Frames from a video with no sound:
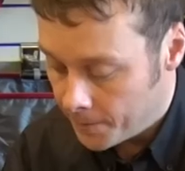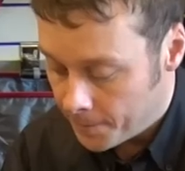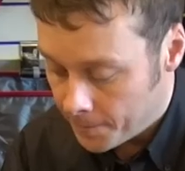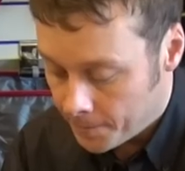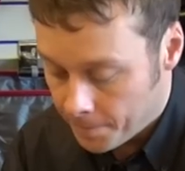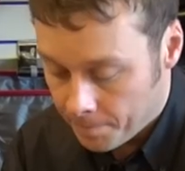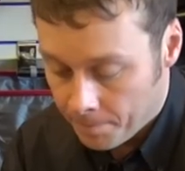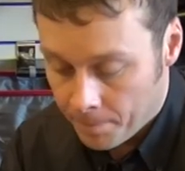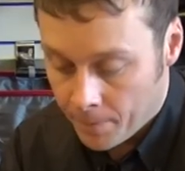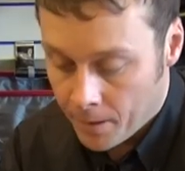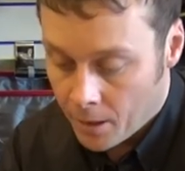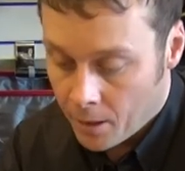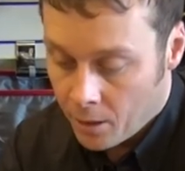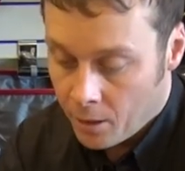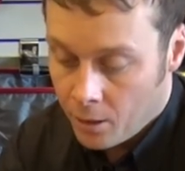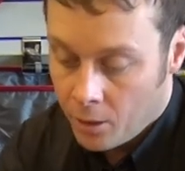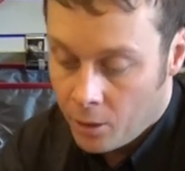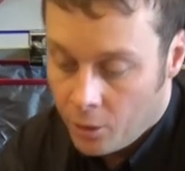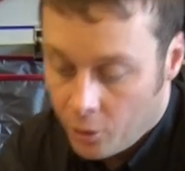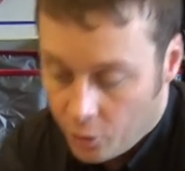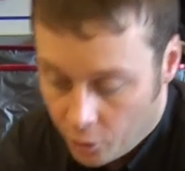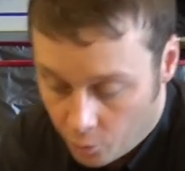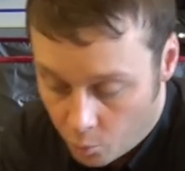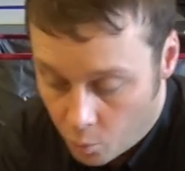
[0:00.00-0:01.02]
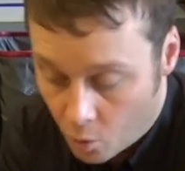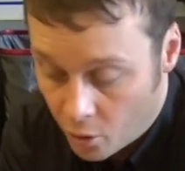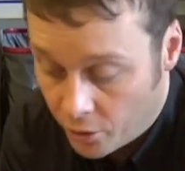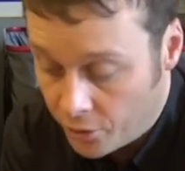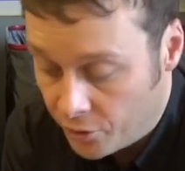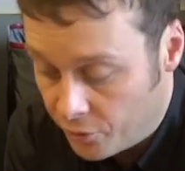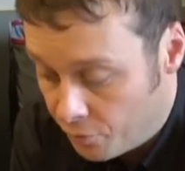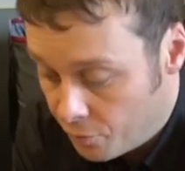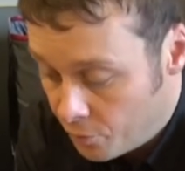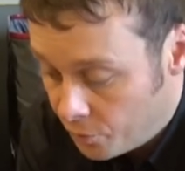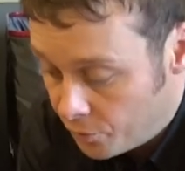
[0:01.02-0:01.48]
the
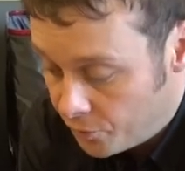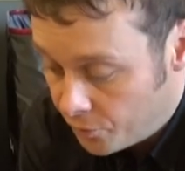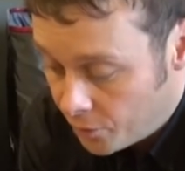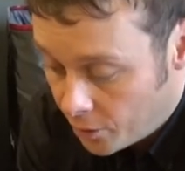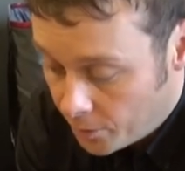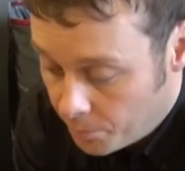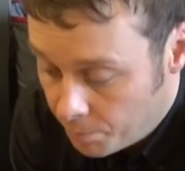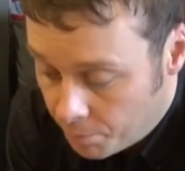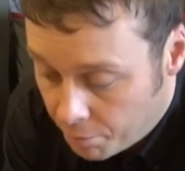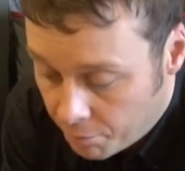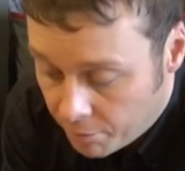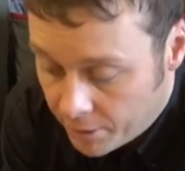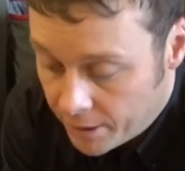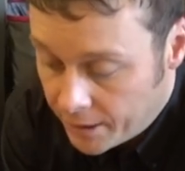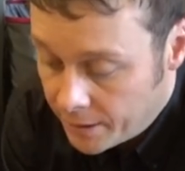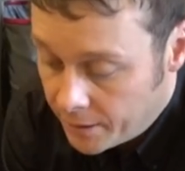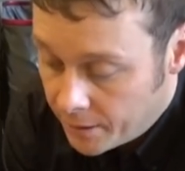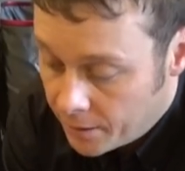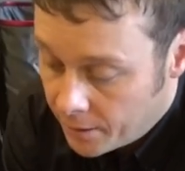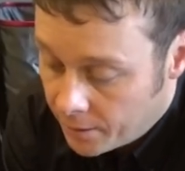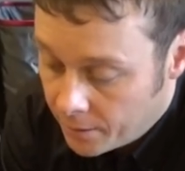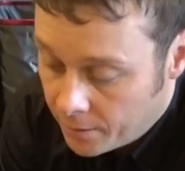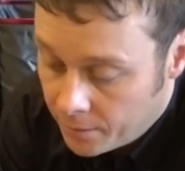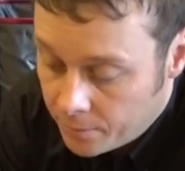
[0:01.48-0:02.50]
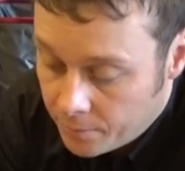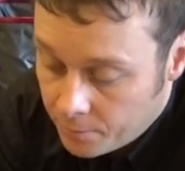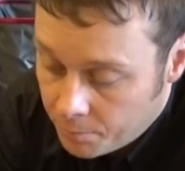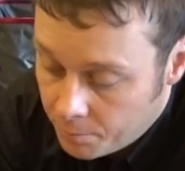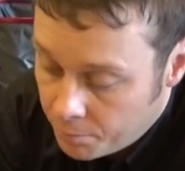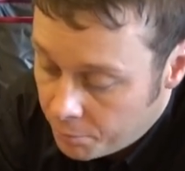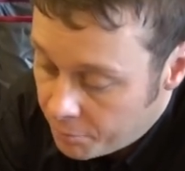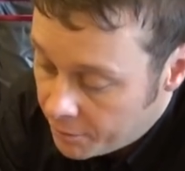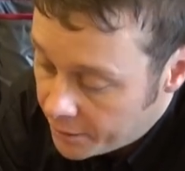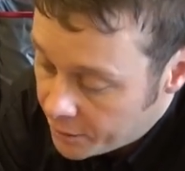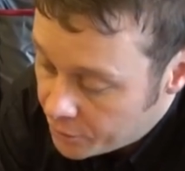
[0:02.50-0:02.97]
winders are also pretty, uh,
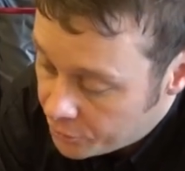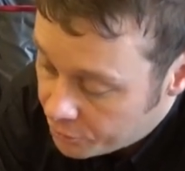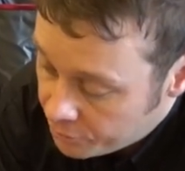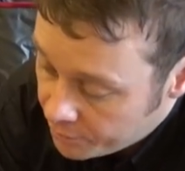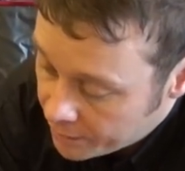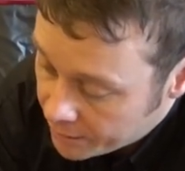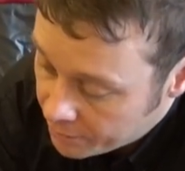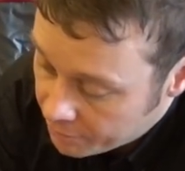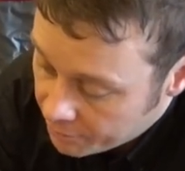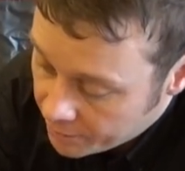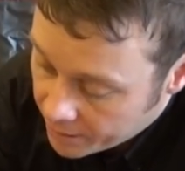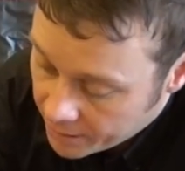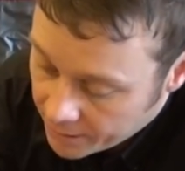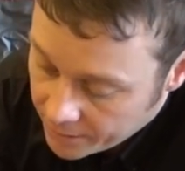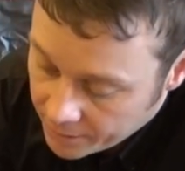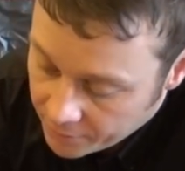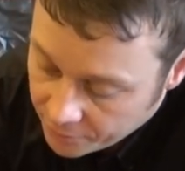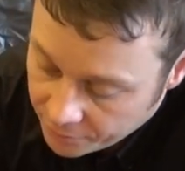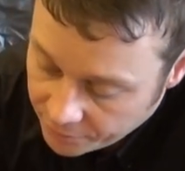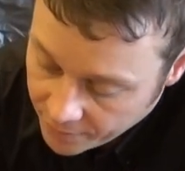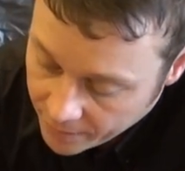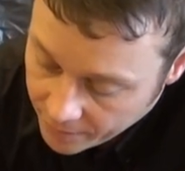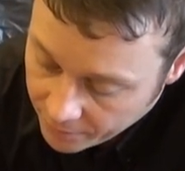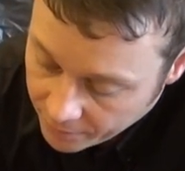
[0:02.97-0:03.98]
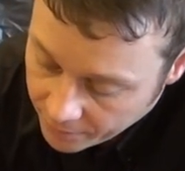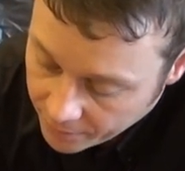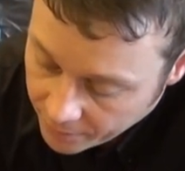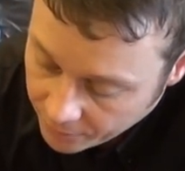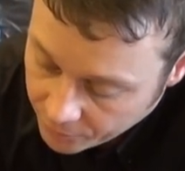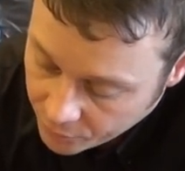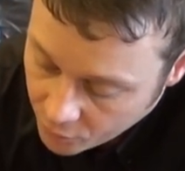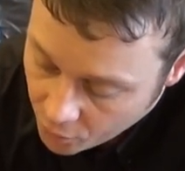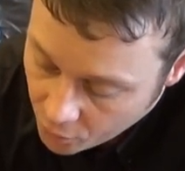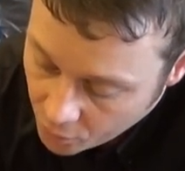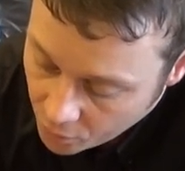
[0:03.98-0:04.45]
pretty trick really in the fact that
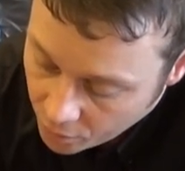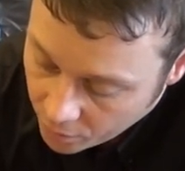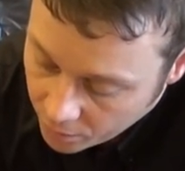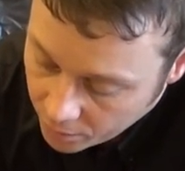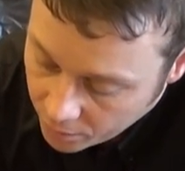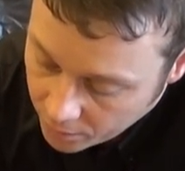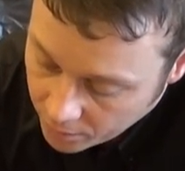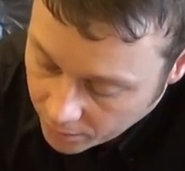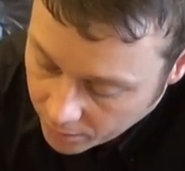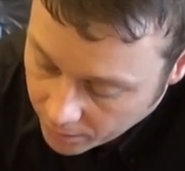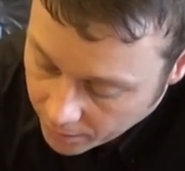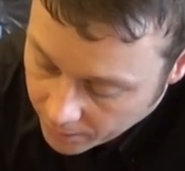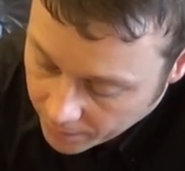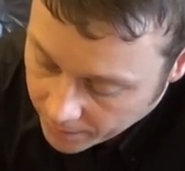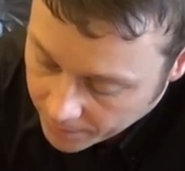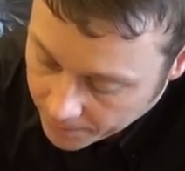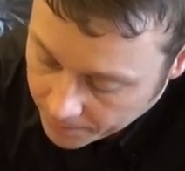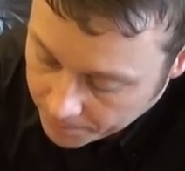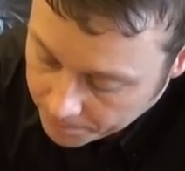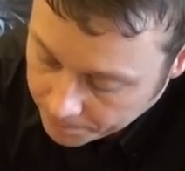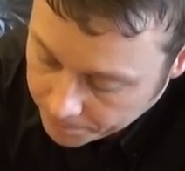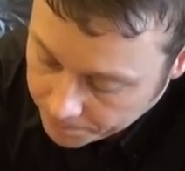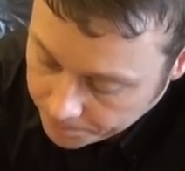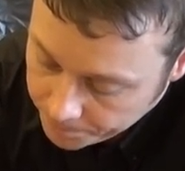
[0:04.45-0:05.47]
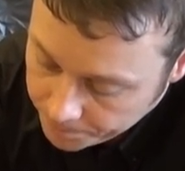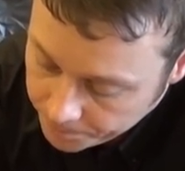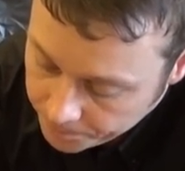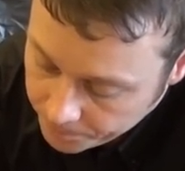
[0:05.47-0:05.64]
they've got um,